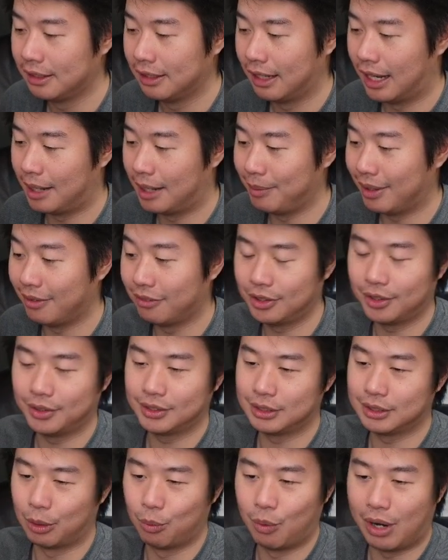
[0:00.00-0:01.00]
um, even though it's
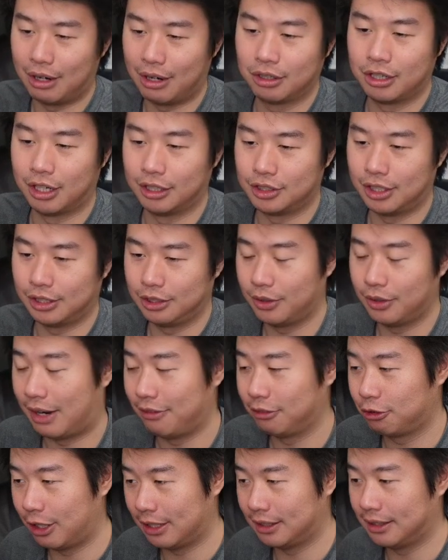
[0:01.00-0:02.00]
a wildcard set, you have
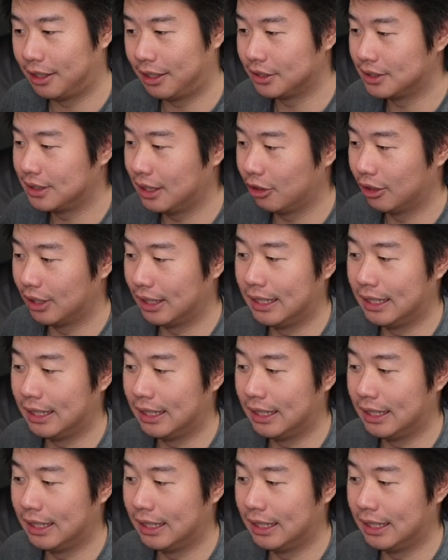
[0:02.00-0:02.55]
to create another secret